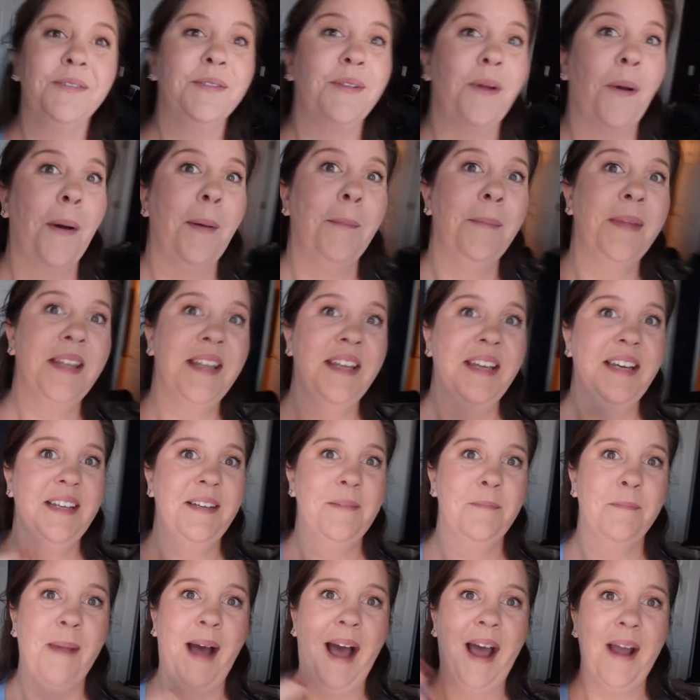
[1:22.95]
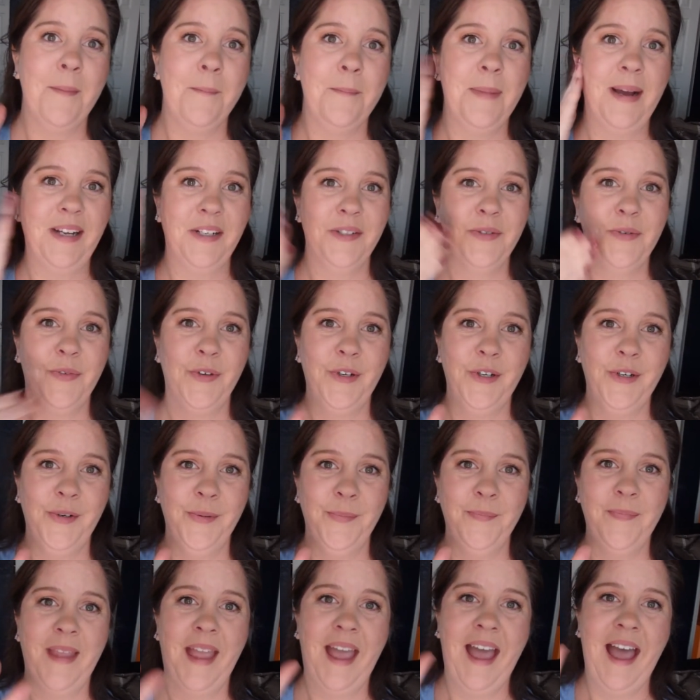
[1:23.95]
So I'm here in my
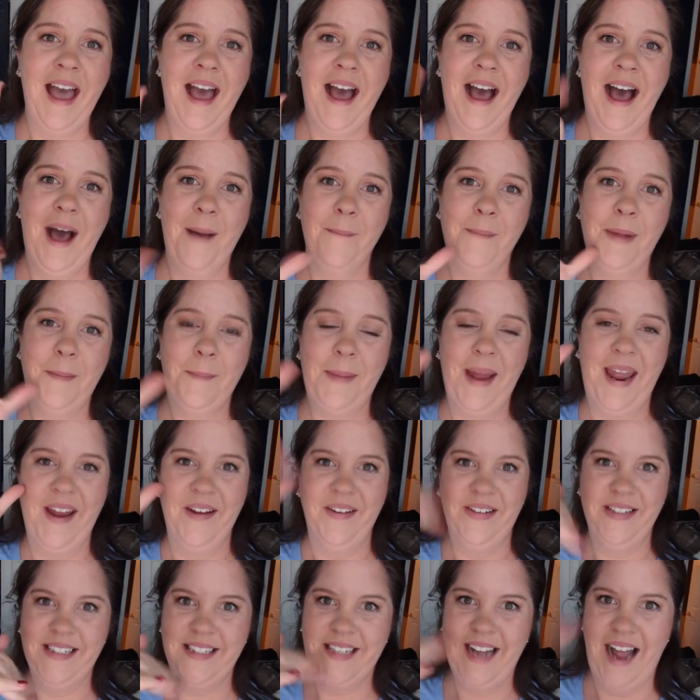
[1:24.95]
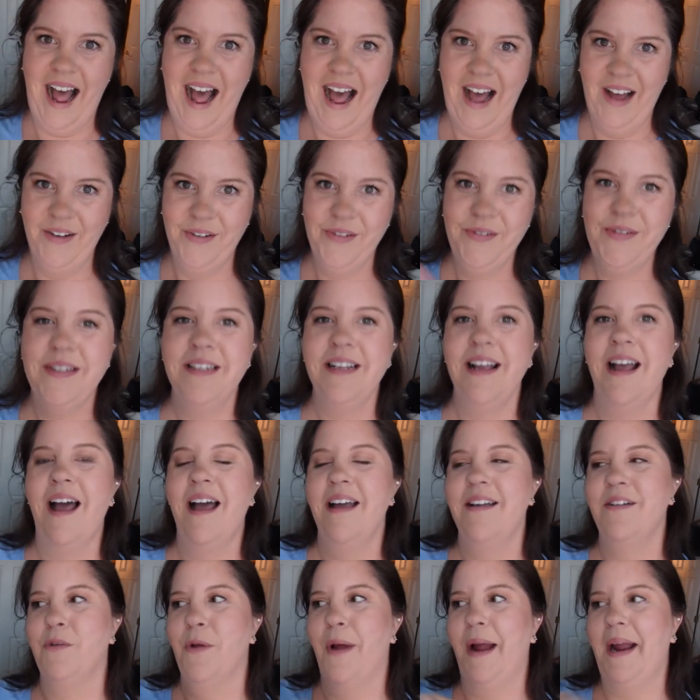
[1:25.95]
bedroom at my parents' house.
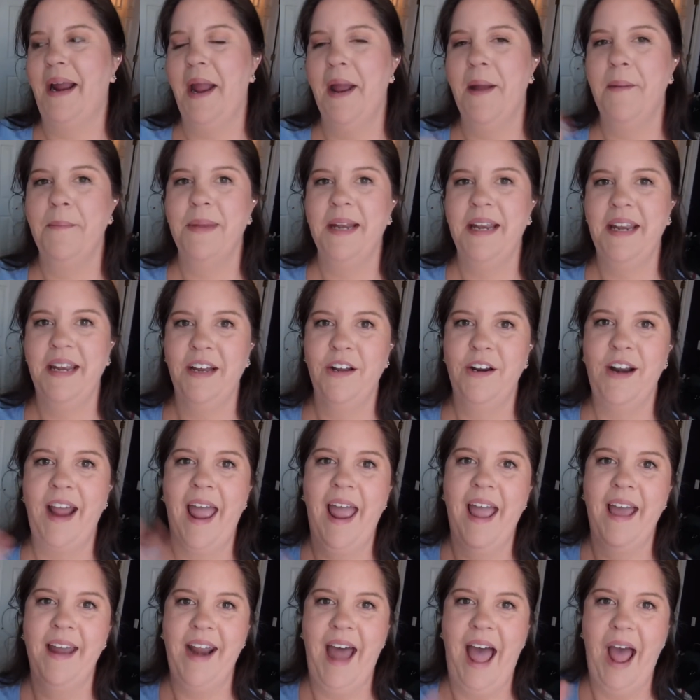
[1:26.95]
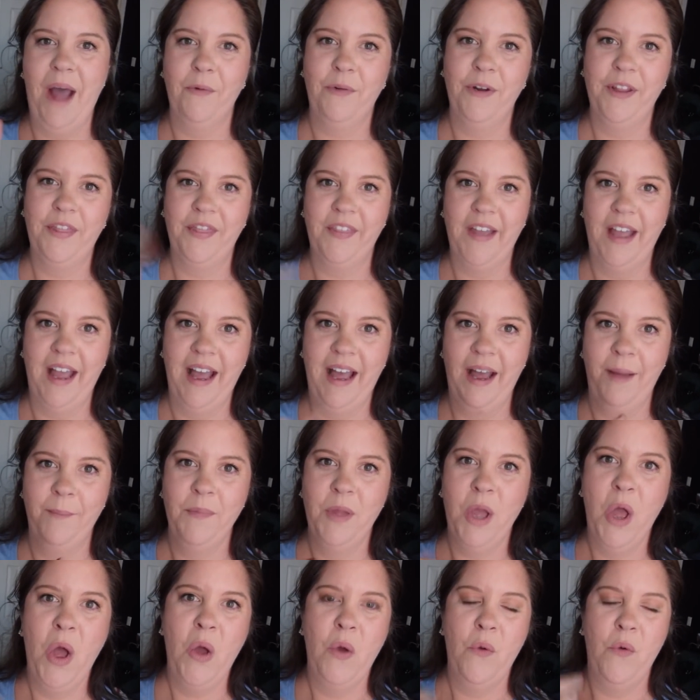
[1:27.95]
So I came here to hang out with them.
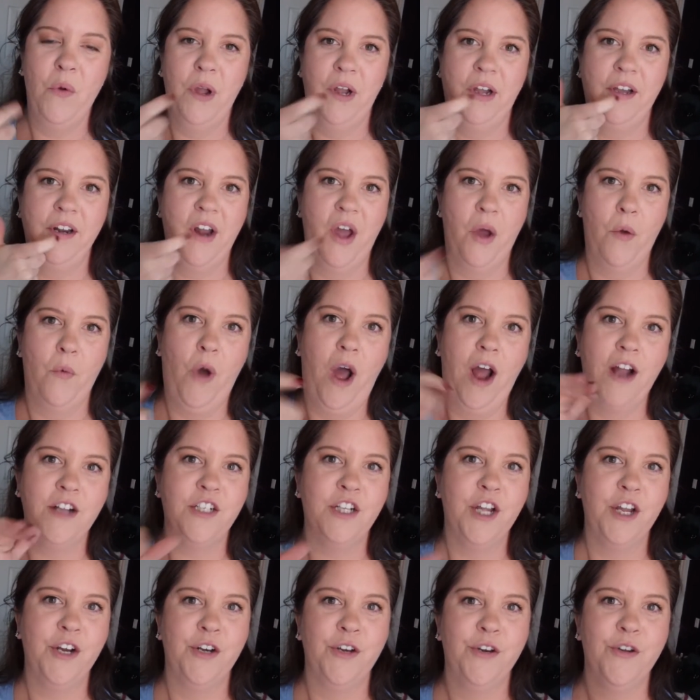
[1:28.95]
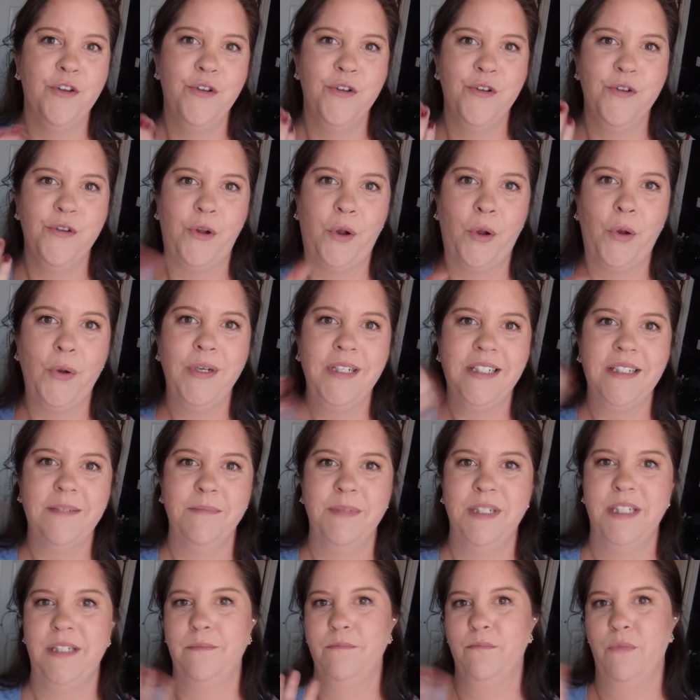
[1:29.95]
We're gonna watch a new
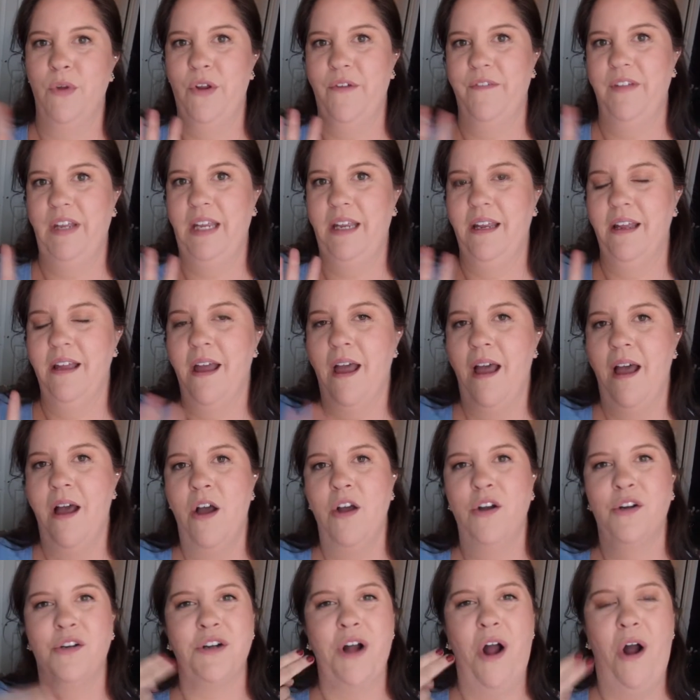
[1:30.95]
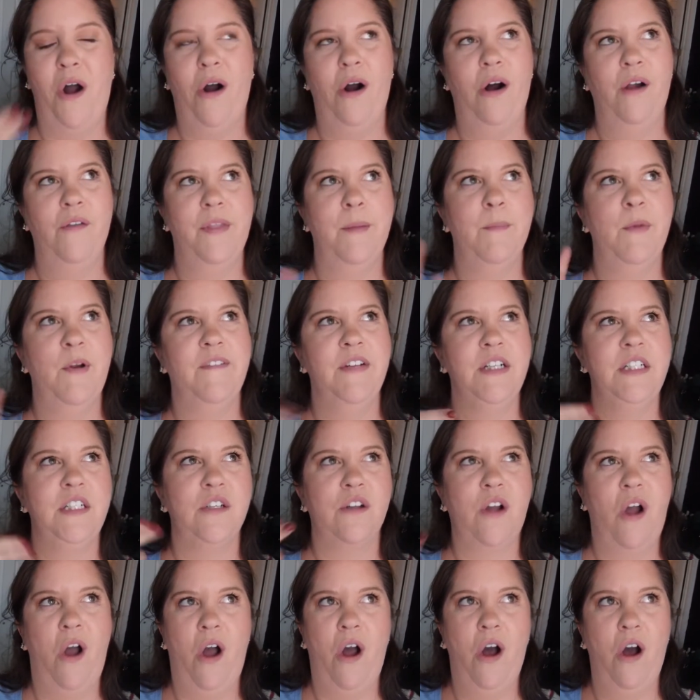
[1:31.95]
Christmas movie called, the movie's
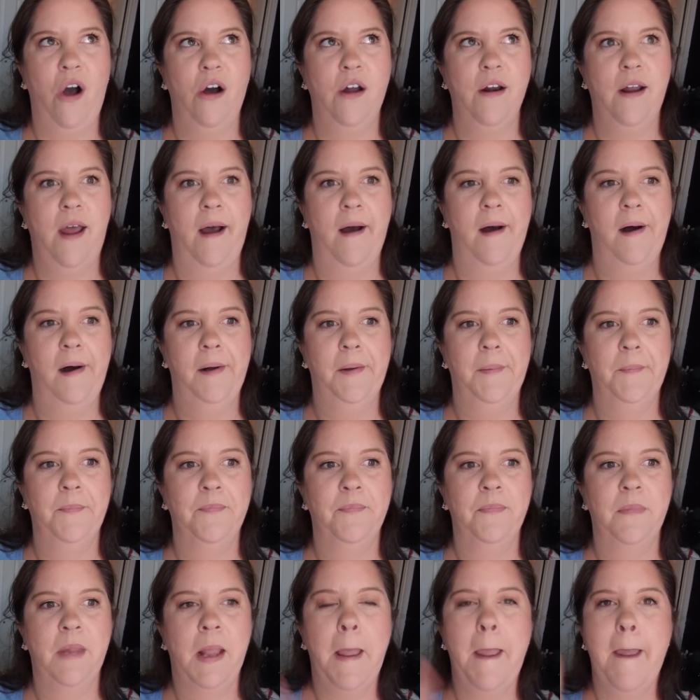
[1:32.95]
called um,